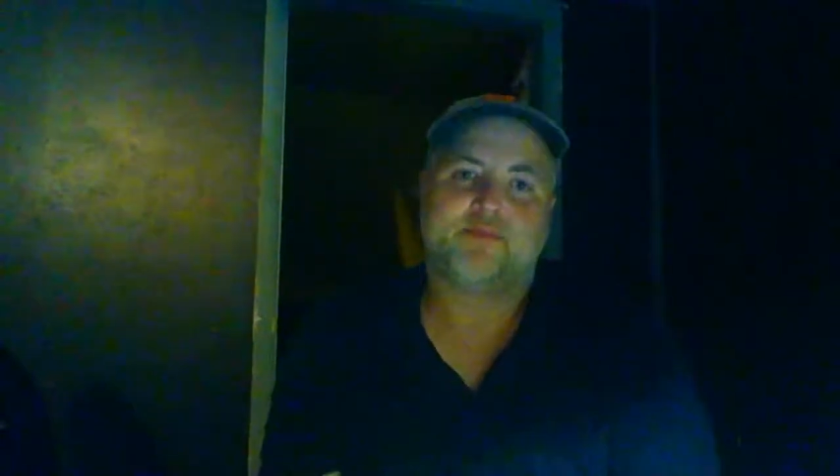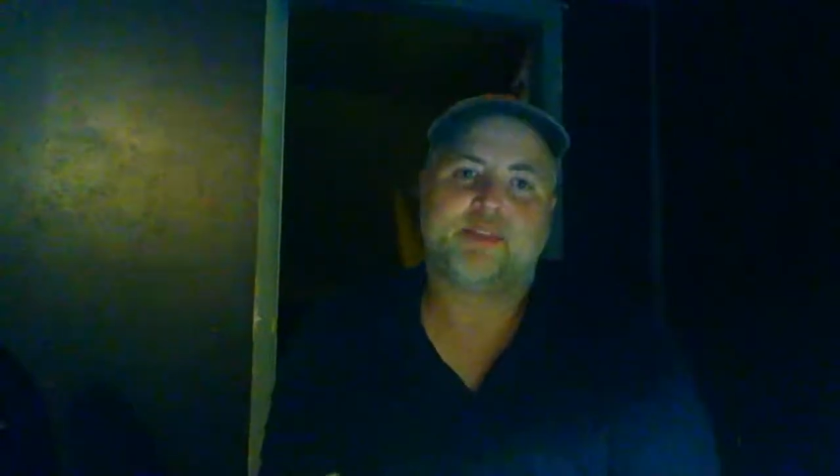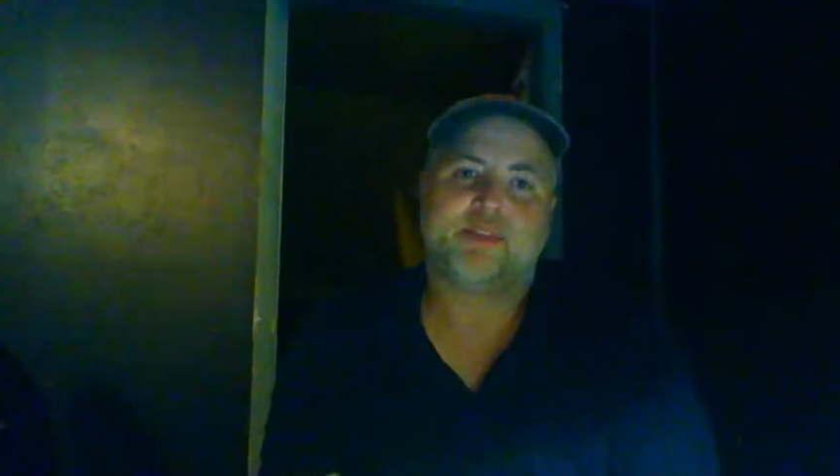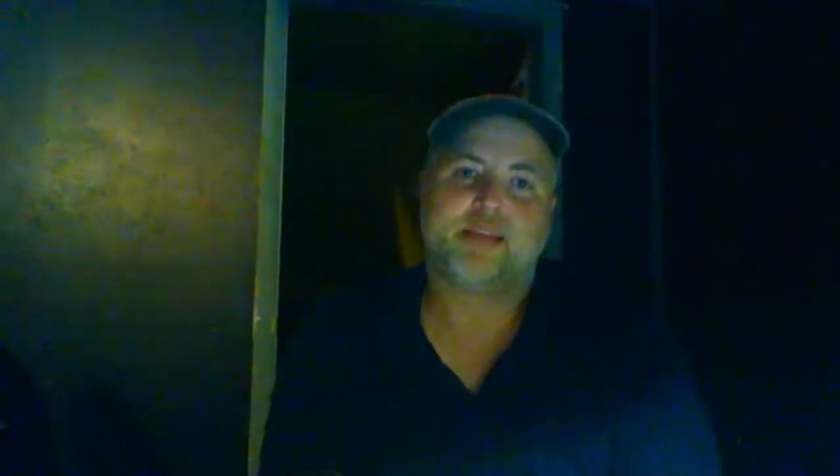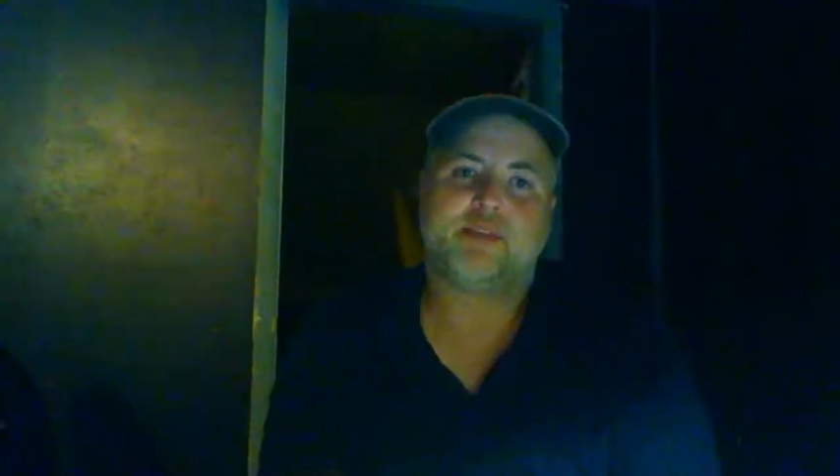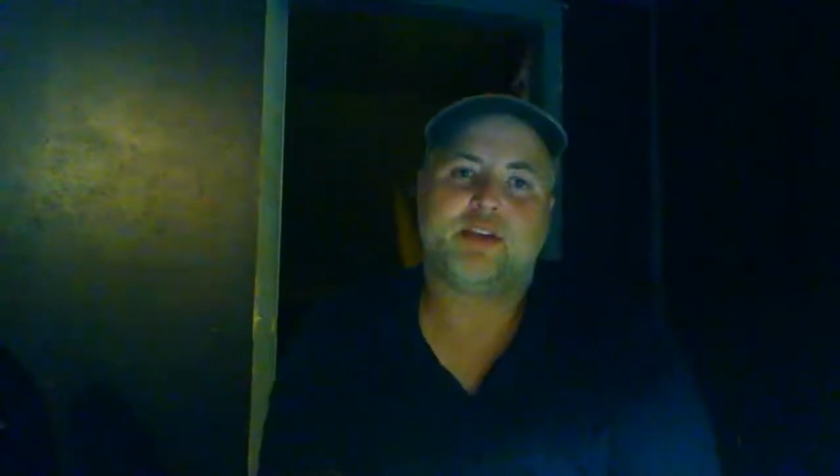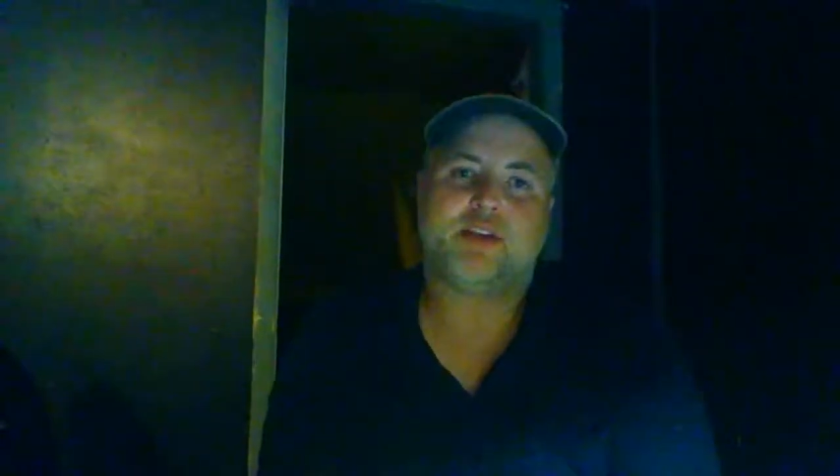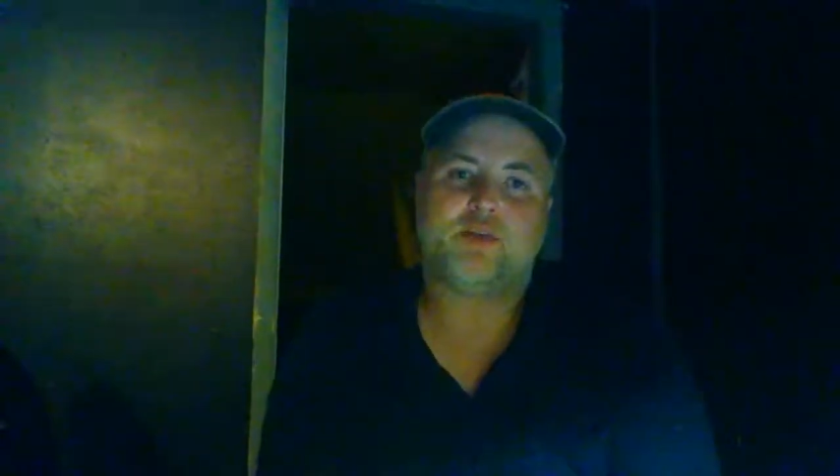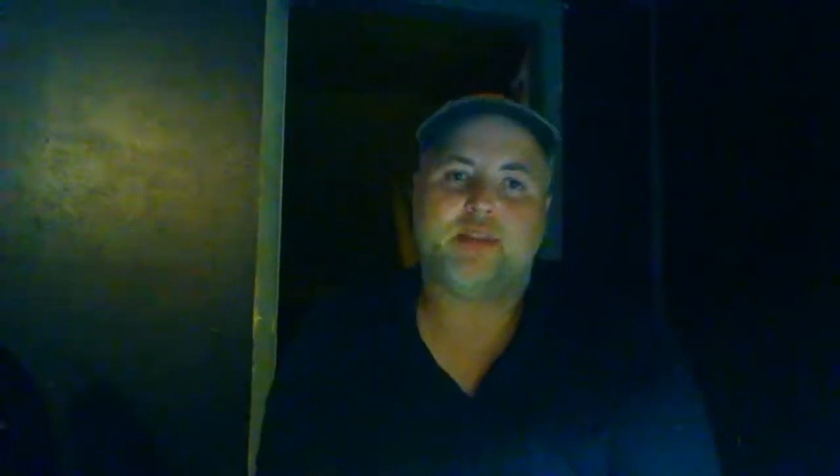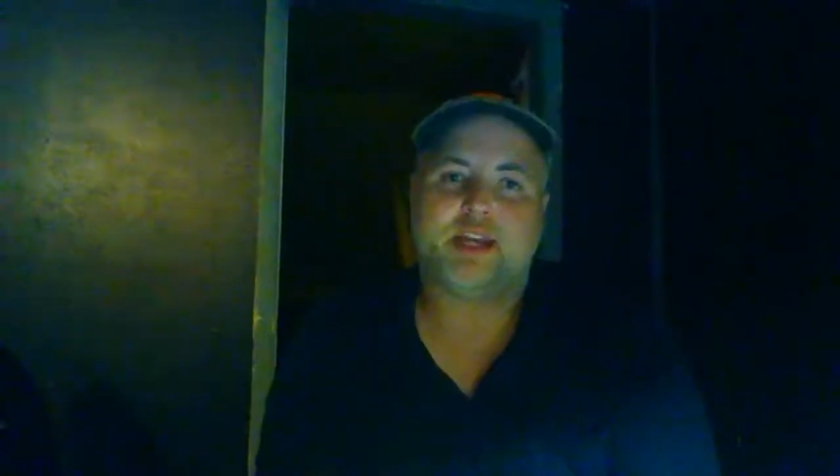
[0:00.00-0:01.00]
Same with the
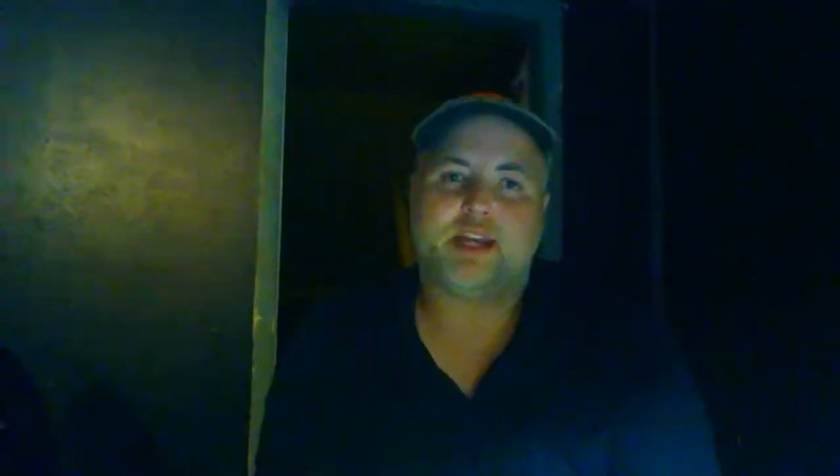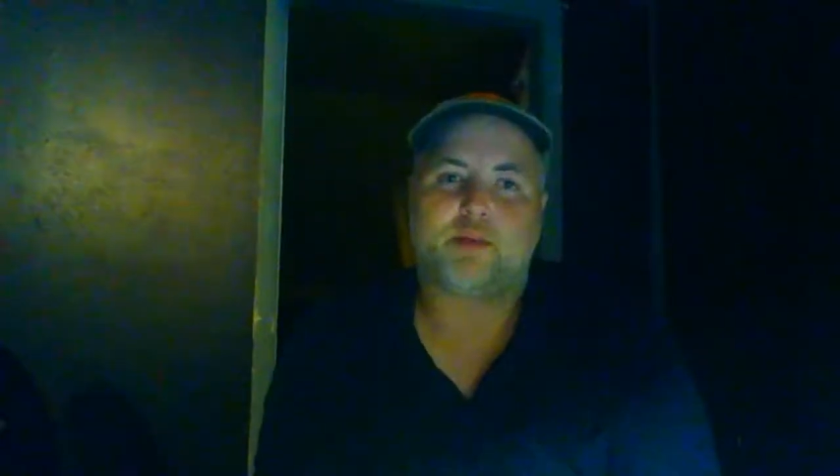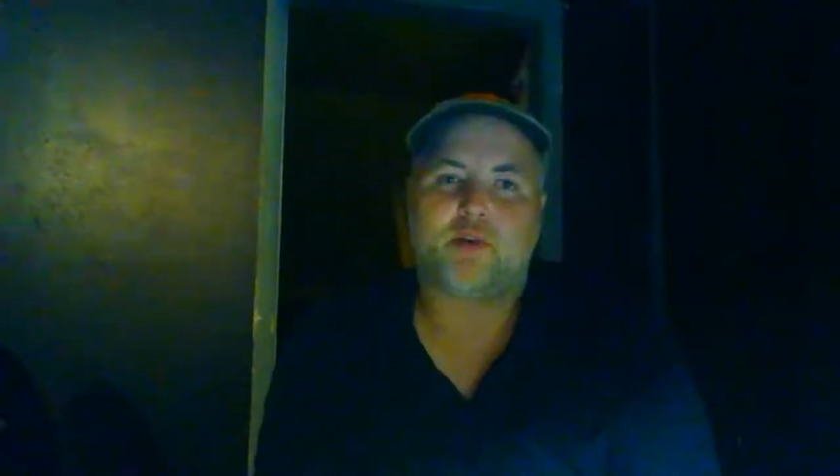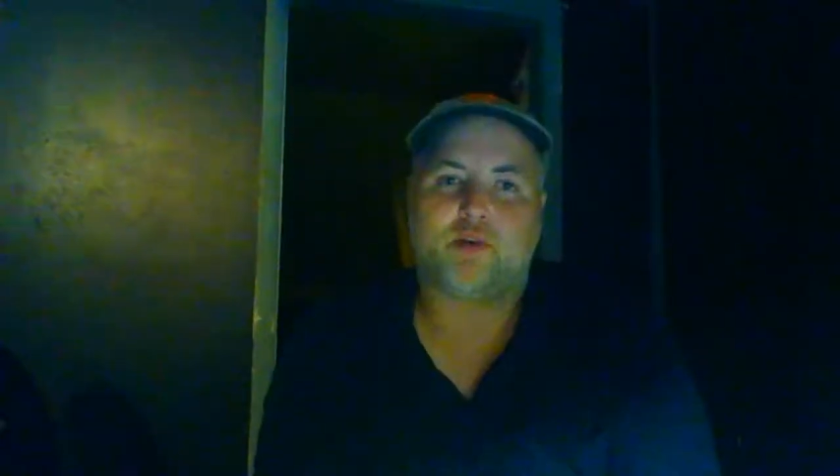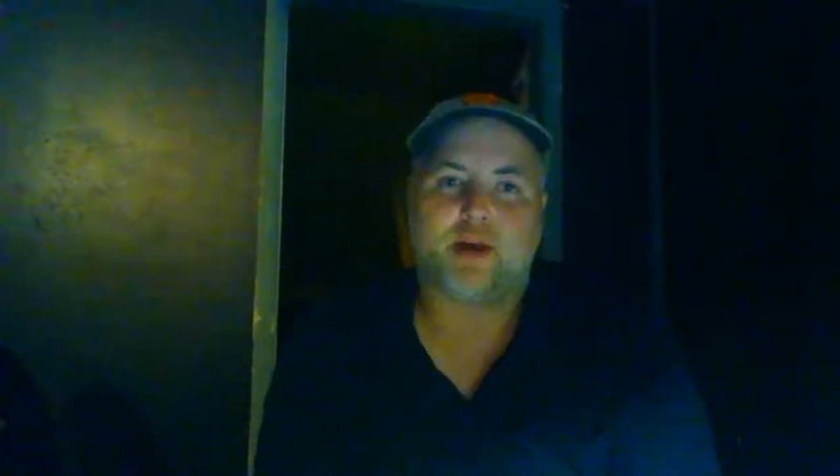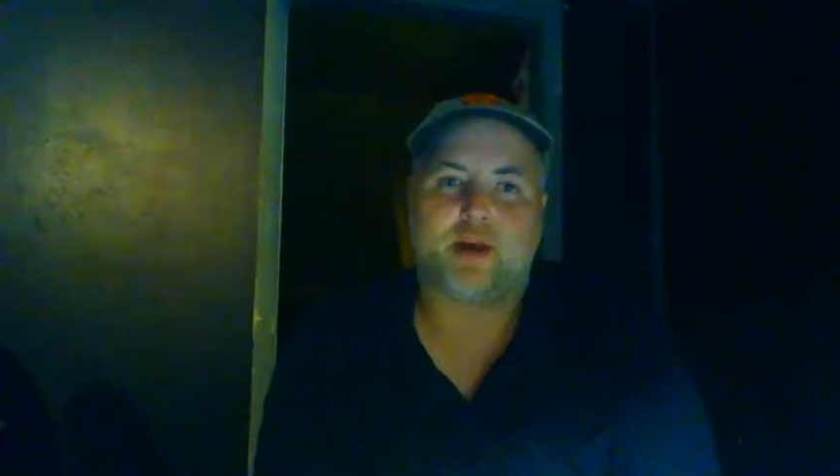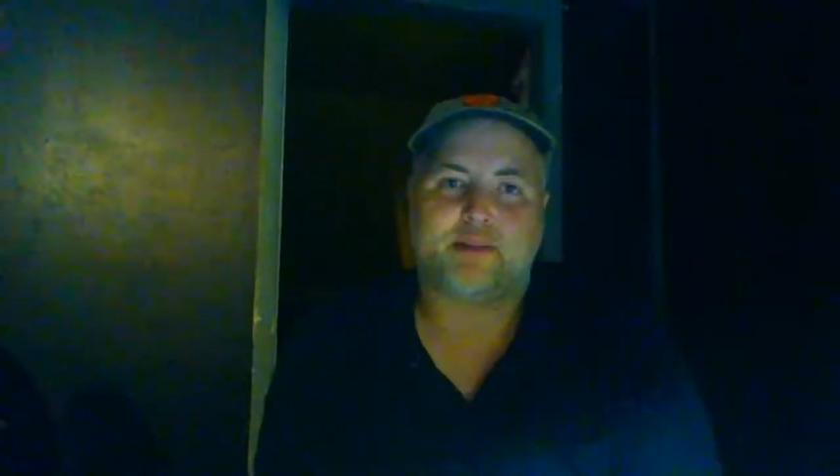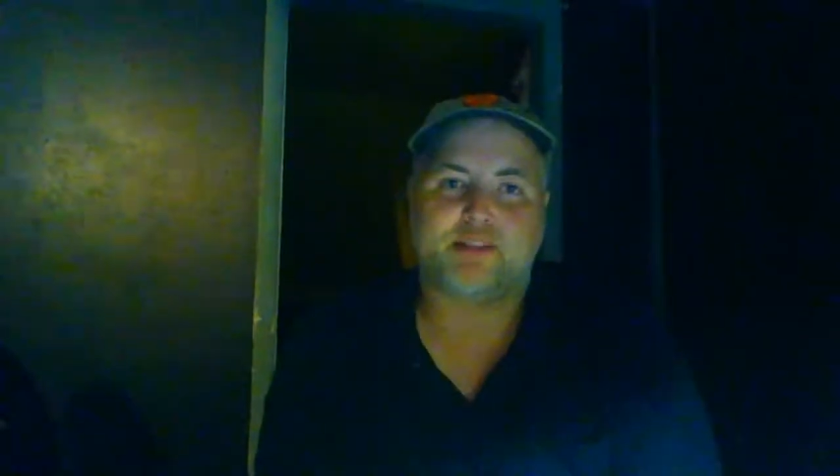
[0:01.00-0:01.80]
new media program,